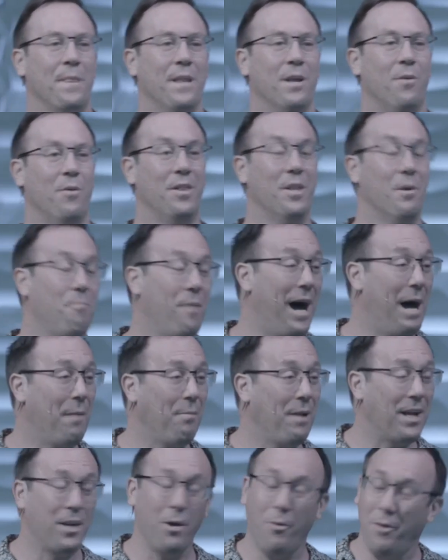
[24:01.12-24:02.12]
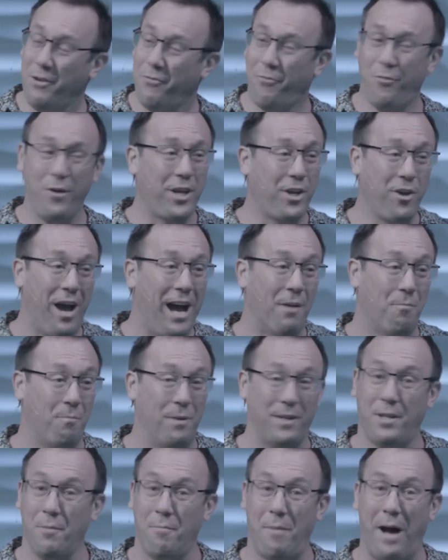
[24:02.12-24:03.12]
When the Bible, I don't want to freak you out,
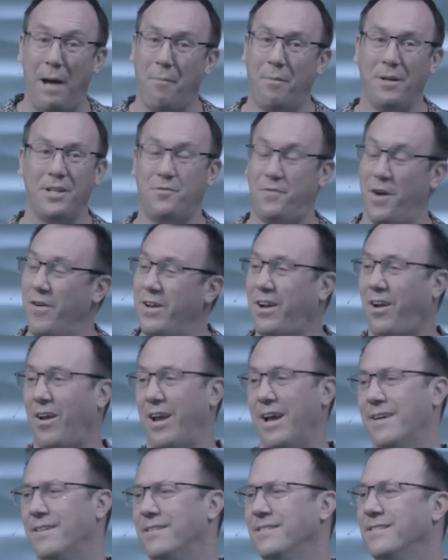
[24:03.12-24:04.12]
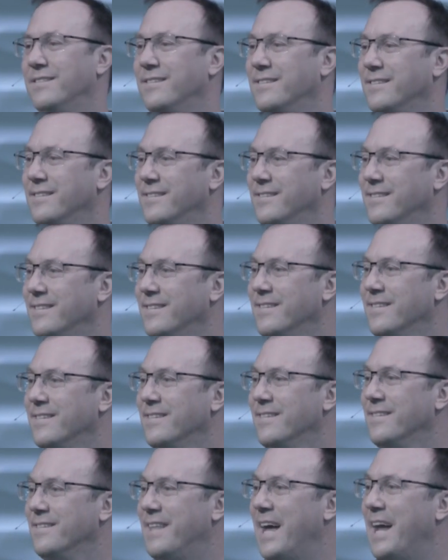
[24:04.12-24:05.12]
but the Bible is very clear
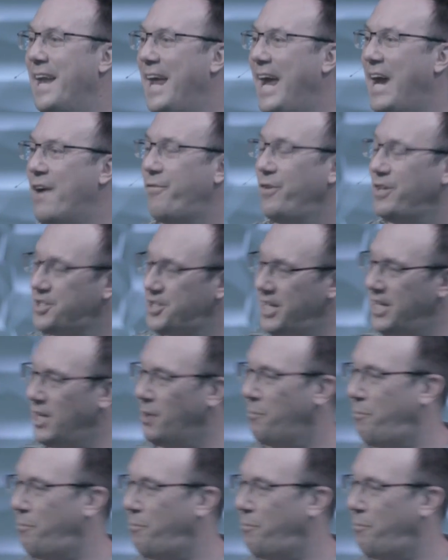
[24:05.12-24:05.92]
that every single